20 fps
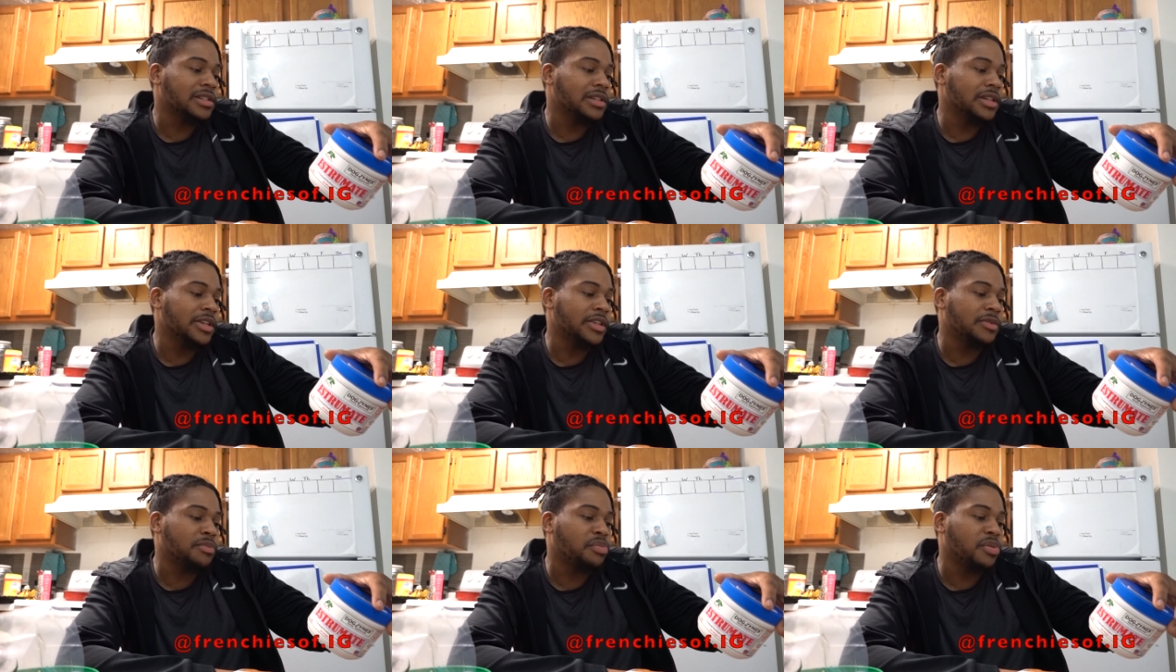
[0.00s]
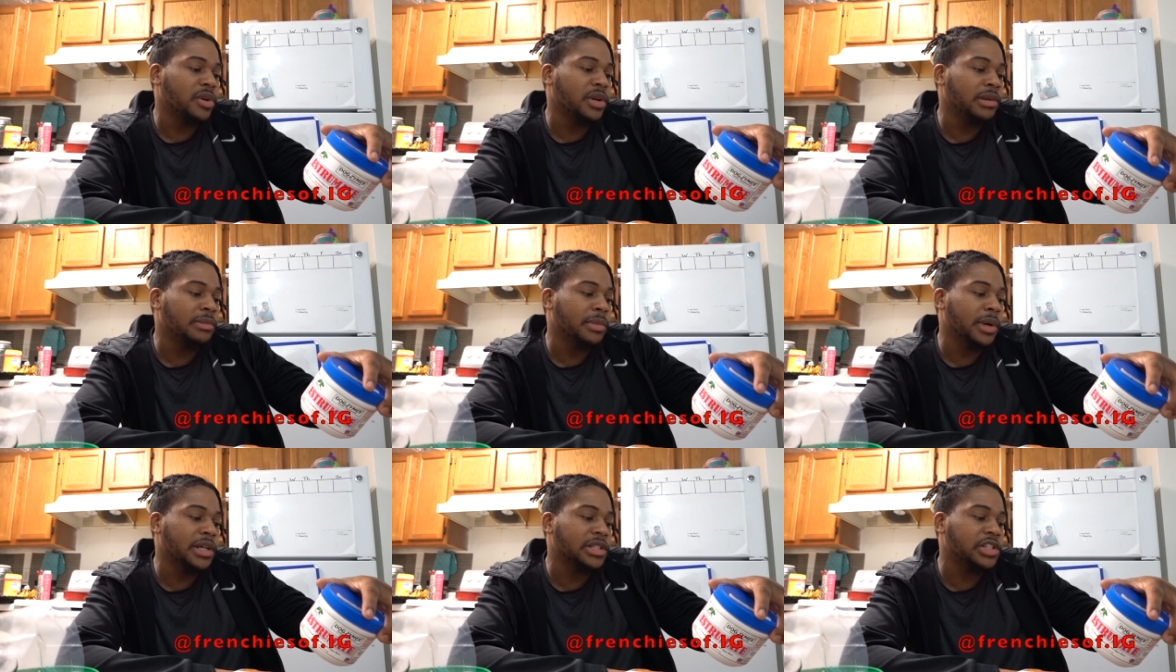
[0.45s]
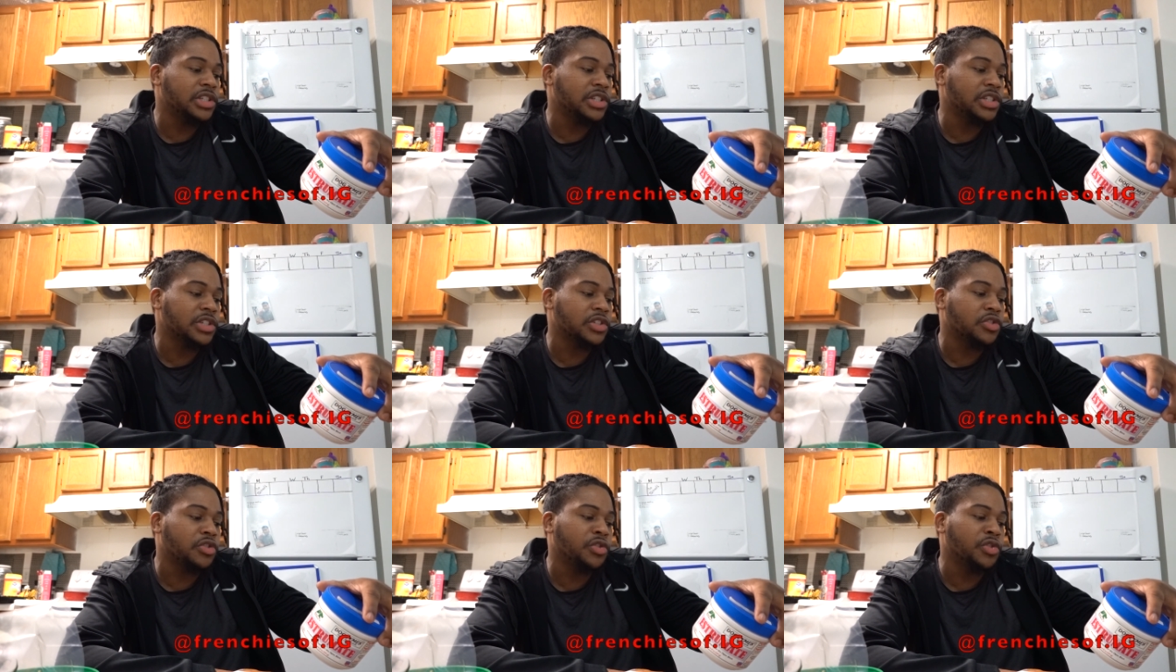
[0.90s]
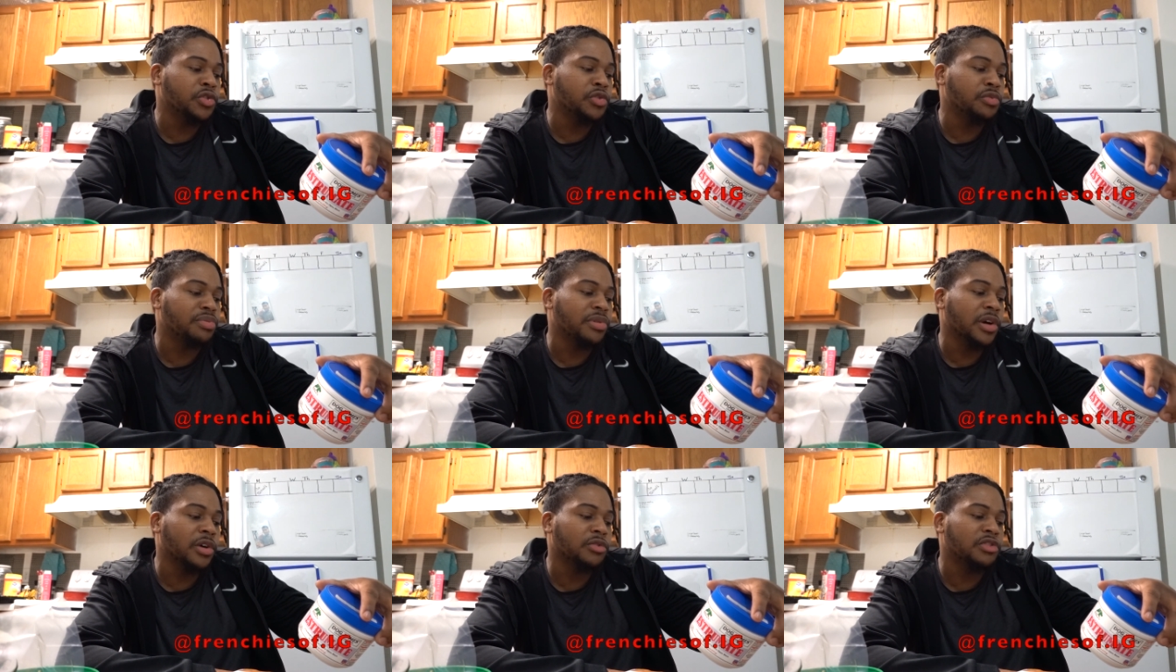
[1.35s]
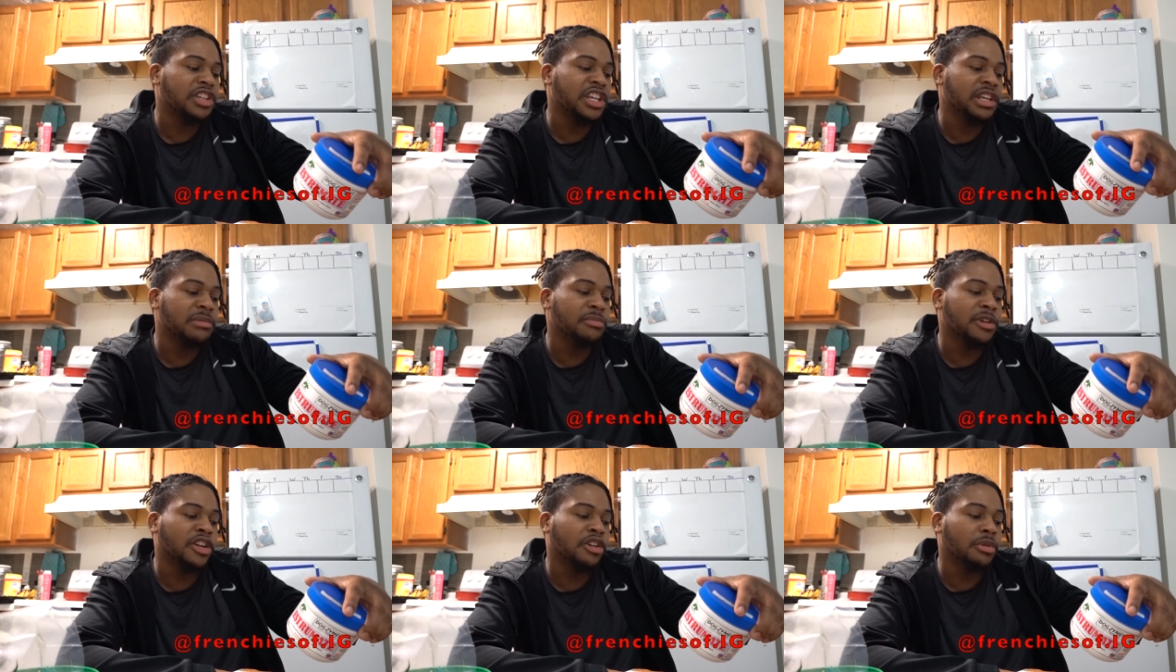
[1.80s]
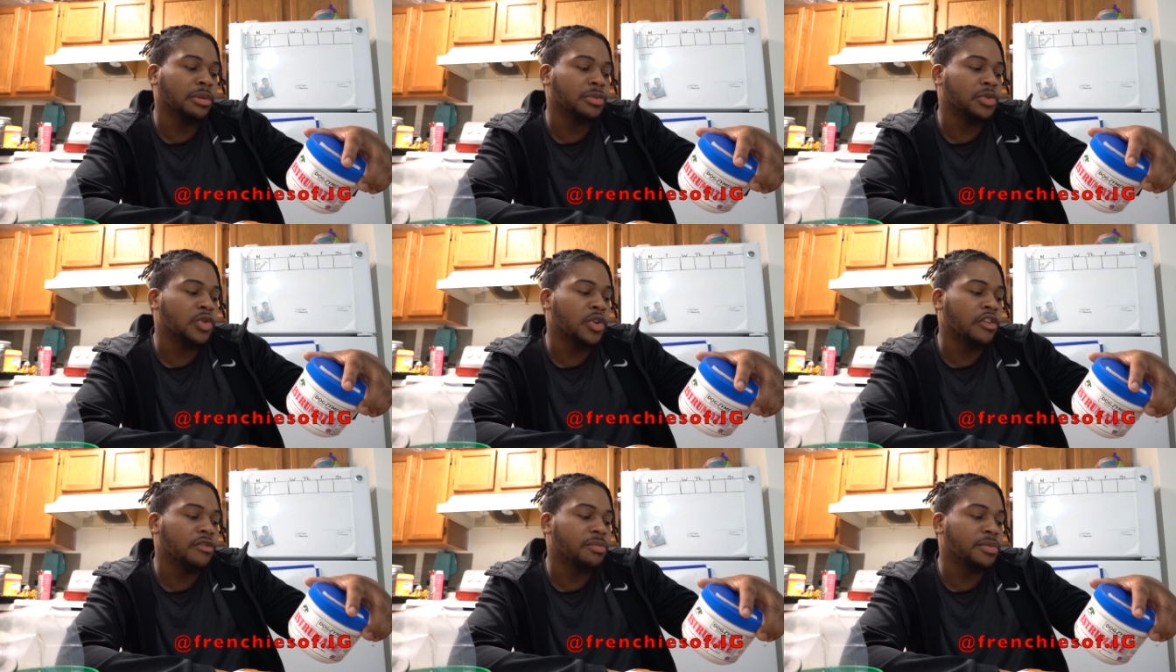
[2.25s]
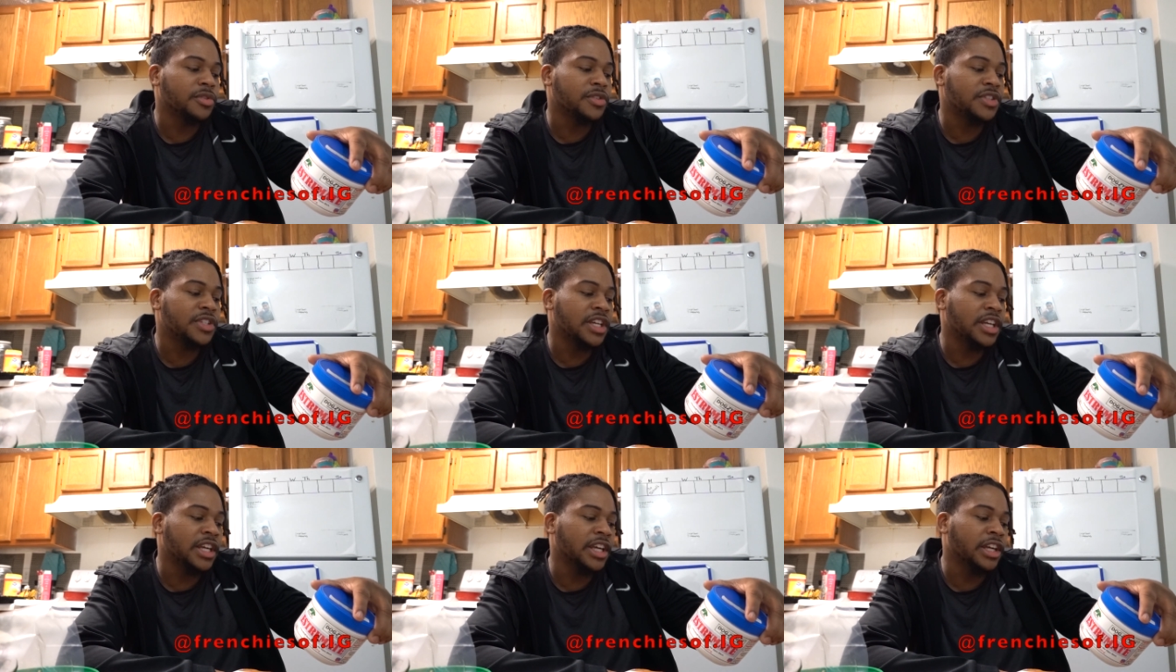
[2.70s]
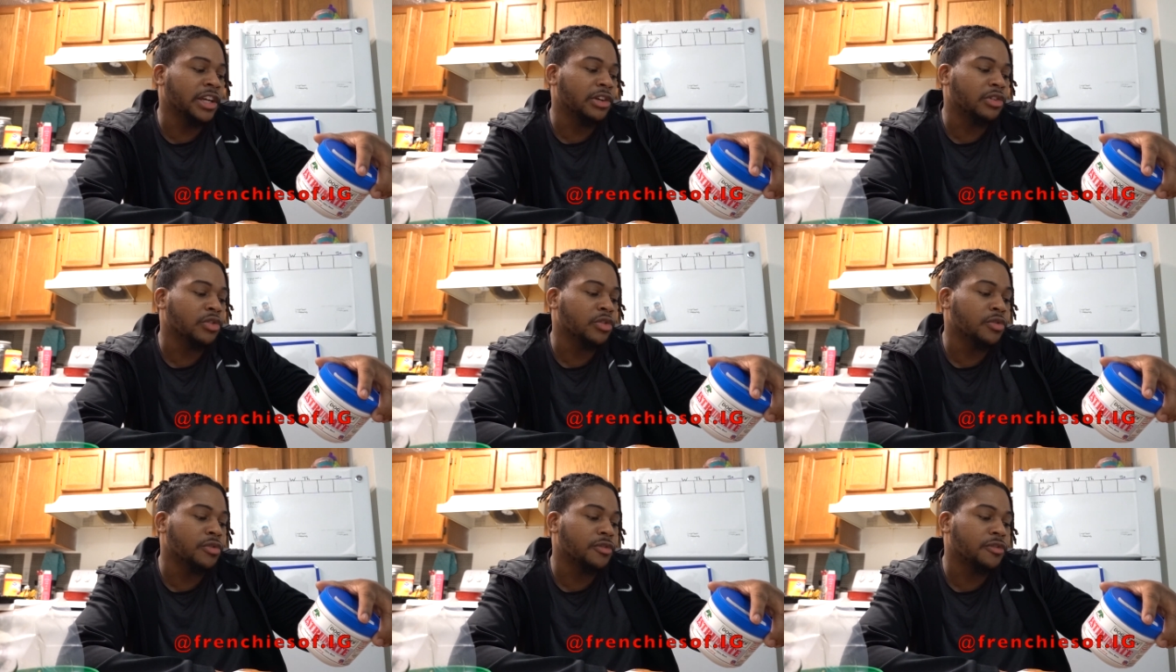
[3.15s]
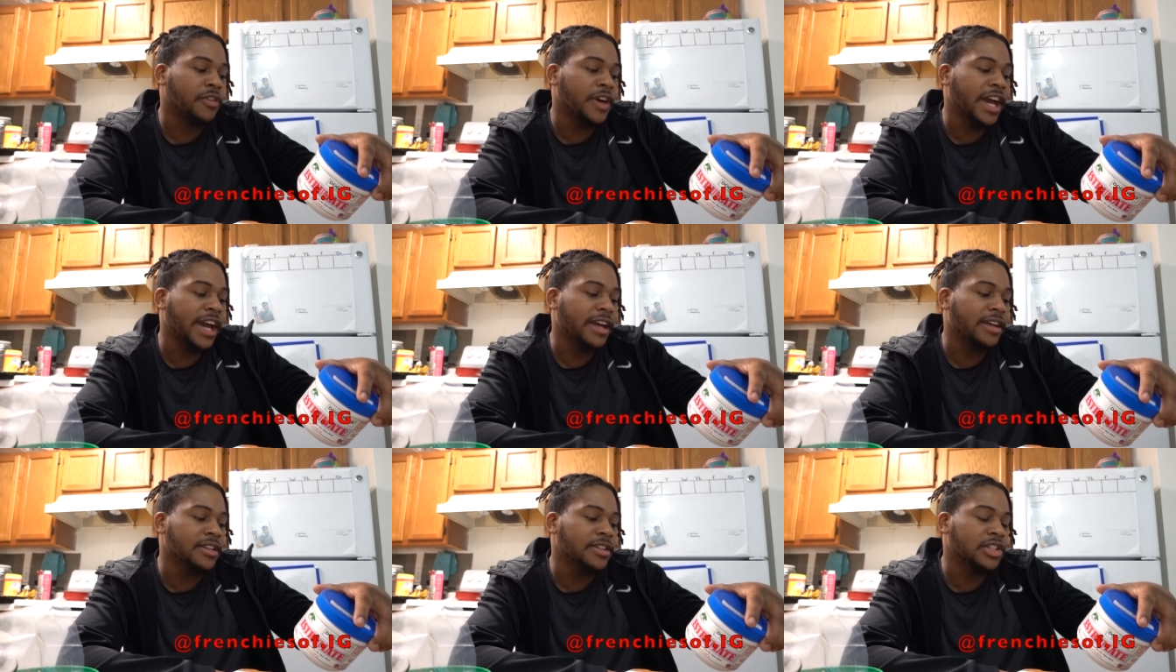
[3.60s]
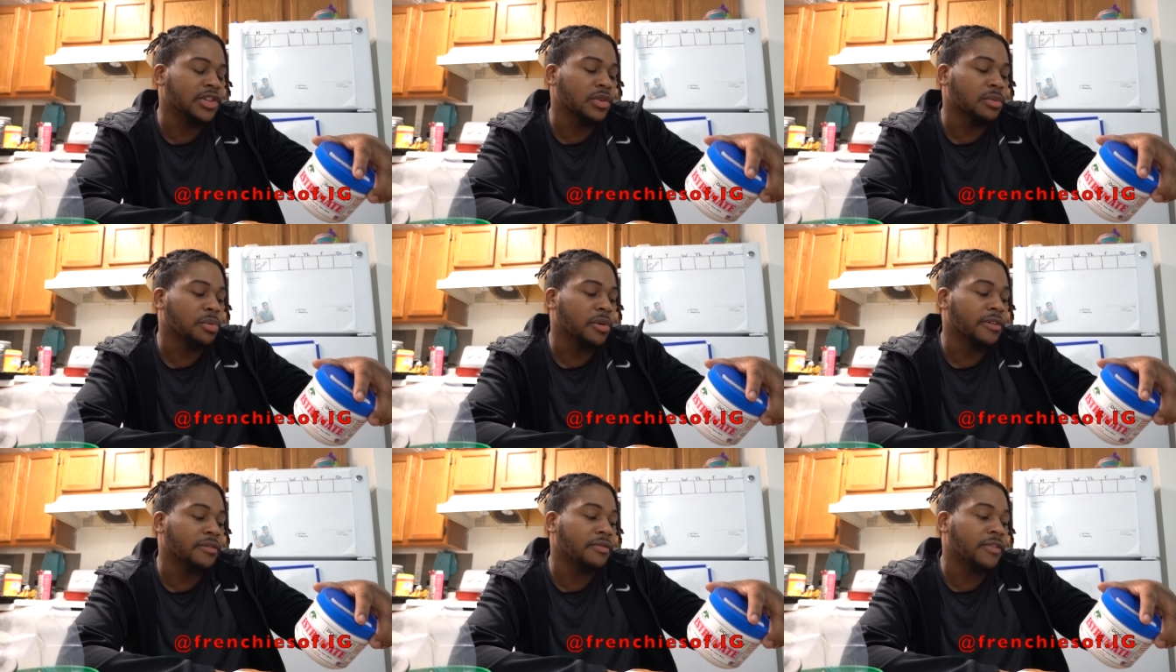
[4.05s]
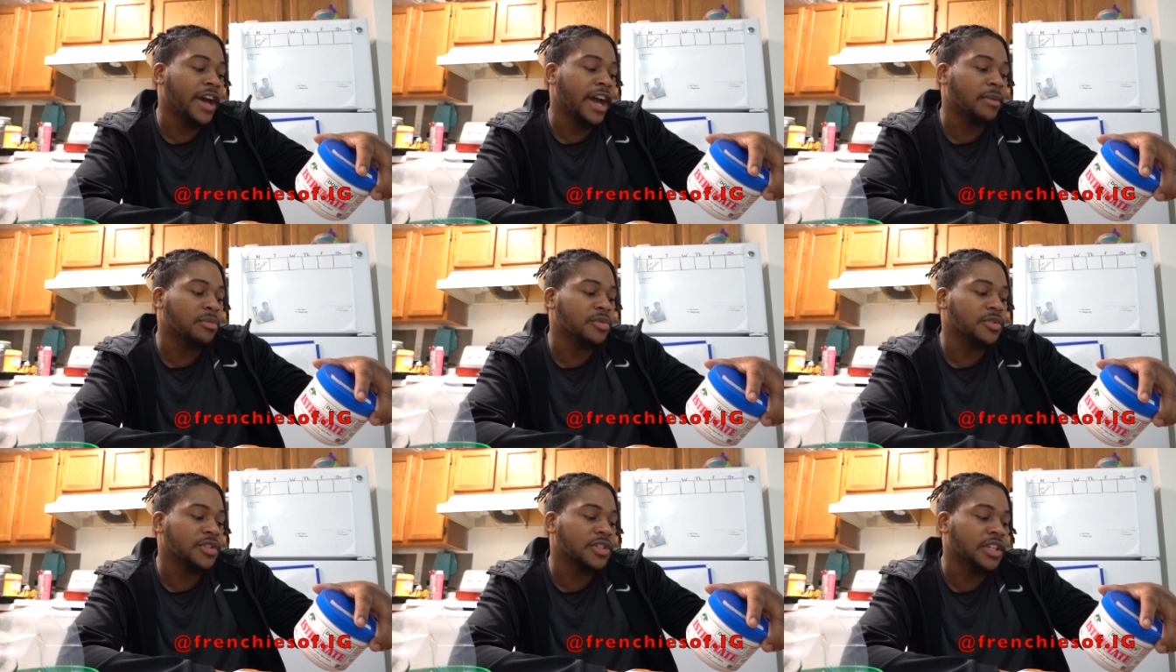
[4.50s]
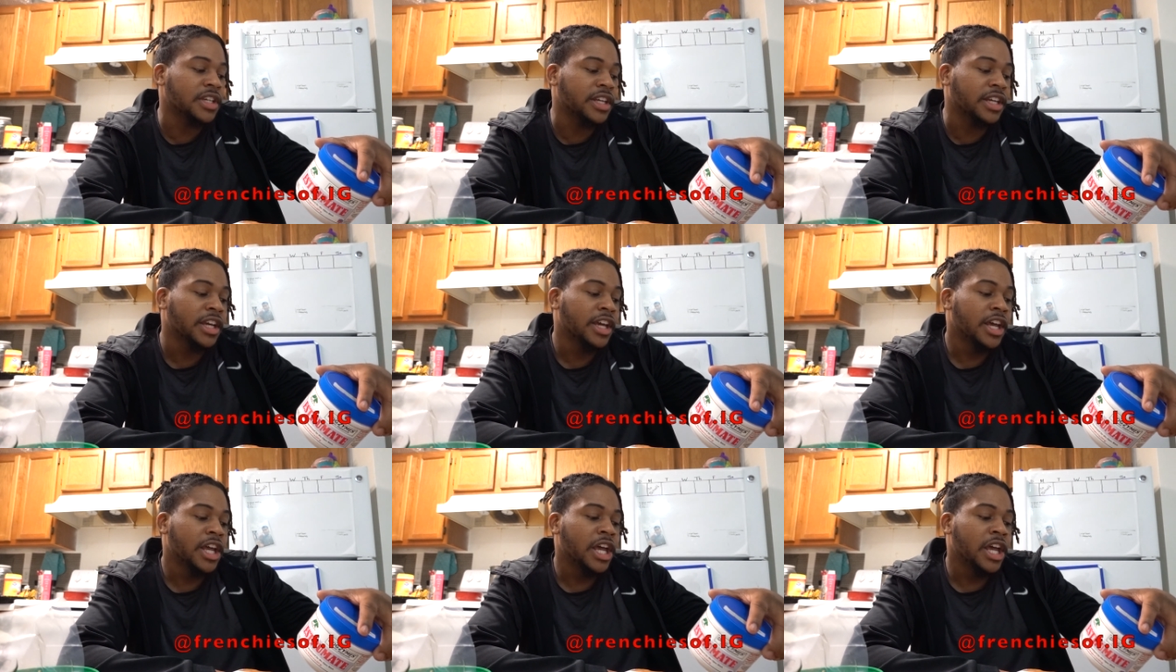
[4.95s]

it's pretty much just crude protein minimum 12% and crude fat 0.5%